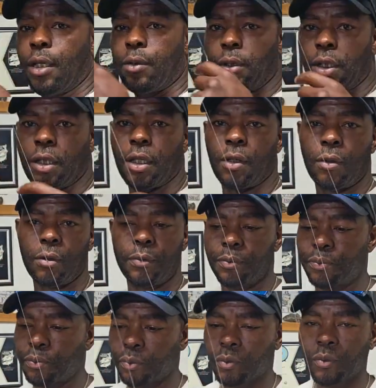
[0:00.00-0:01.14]
we go.
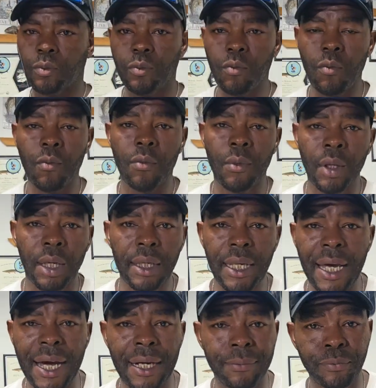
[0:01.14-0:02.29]

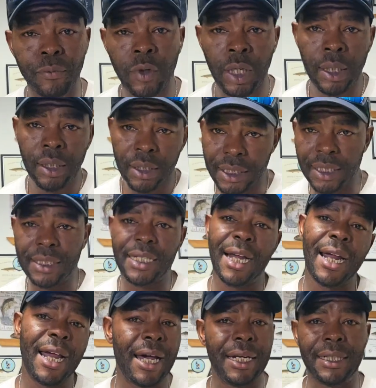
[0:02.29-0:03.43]
Yeah, since I
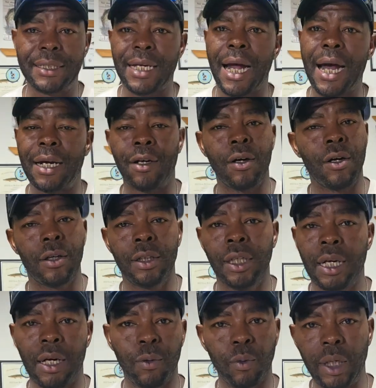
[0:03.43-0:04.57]
had it tied on,
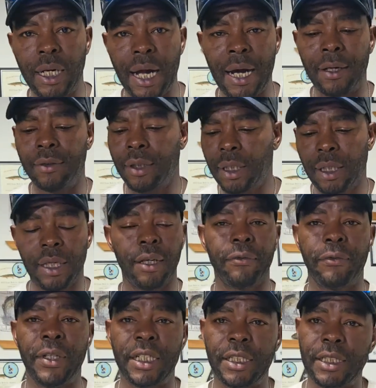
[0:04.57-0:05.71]
I went out, I
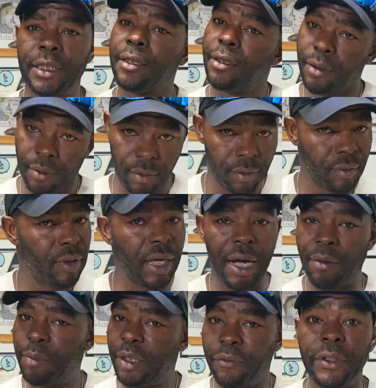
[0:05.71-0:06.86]
fished. I've
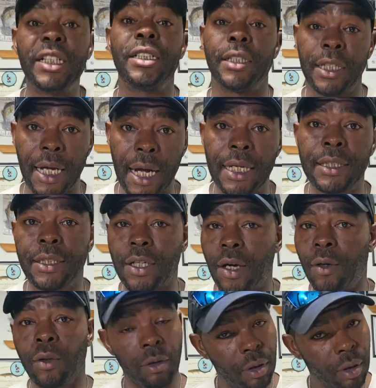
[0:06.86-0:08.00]
been fishing, guys. So
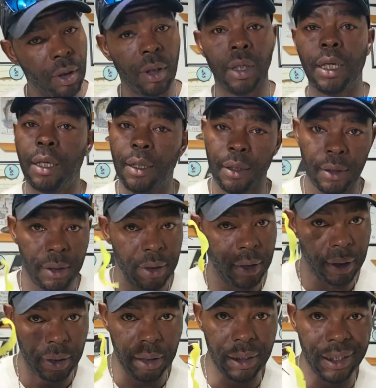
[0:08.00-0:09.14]

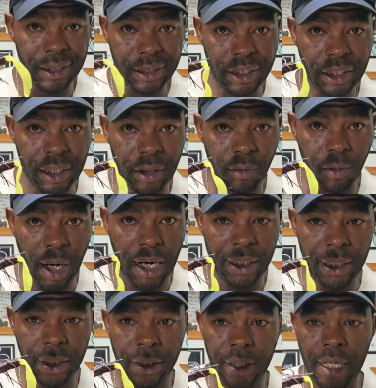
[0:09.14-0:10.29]
this jig right
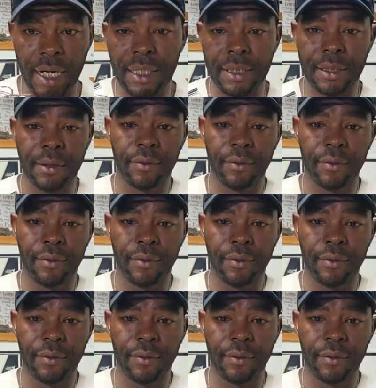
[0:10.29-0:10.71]
here, guys.